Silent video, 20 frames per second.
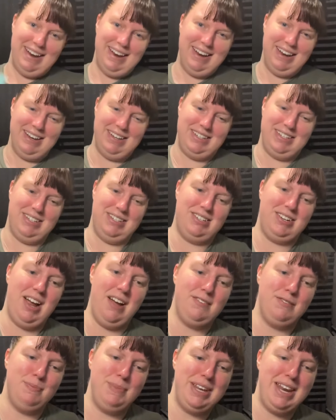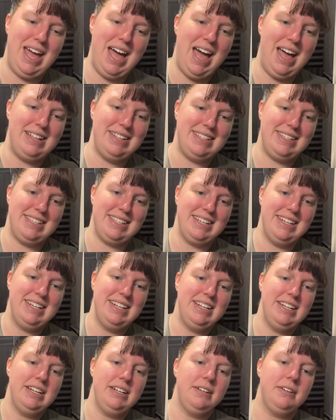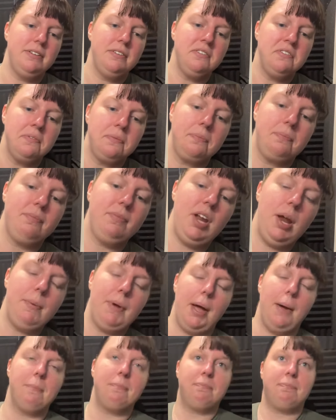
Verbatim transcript: it just drives me nuts. There we go.